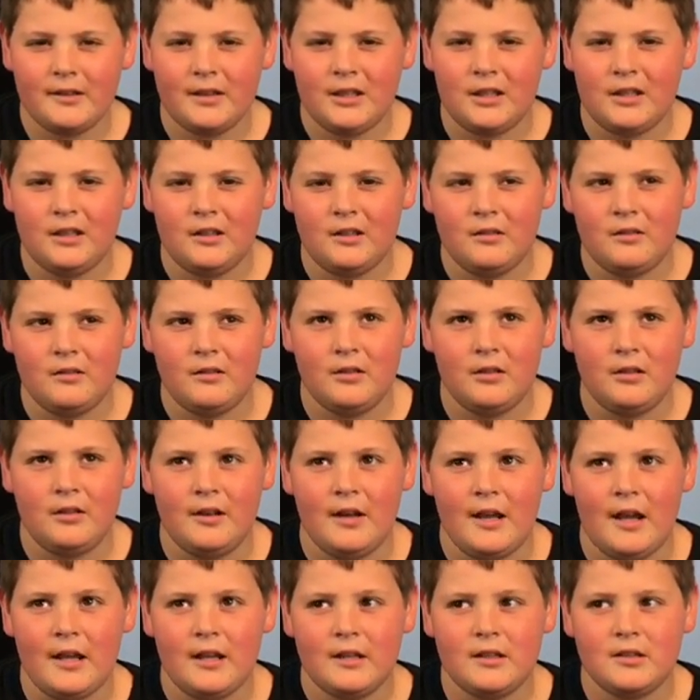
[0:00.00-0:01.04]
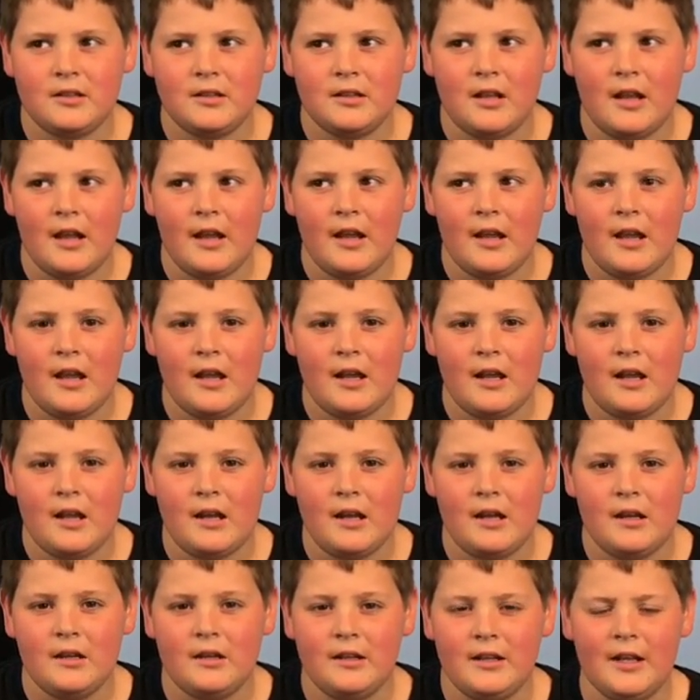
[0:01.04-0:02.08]
the next
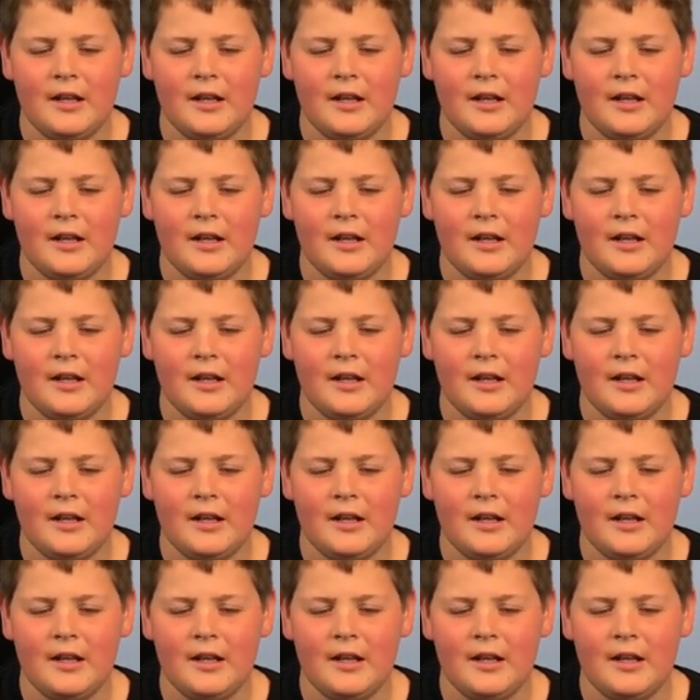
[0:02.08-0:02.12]
day,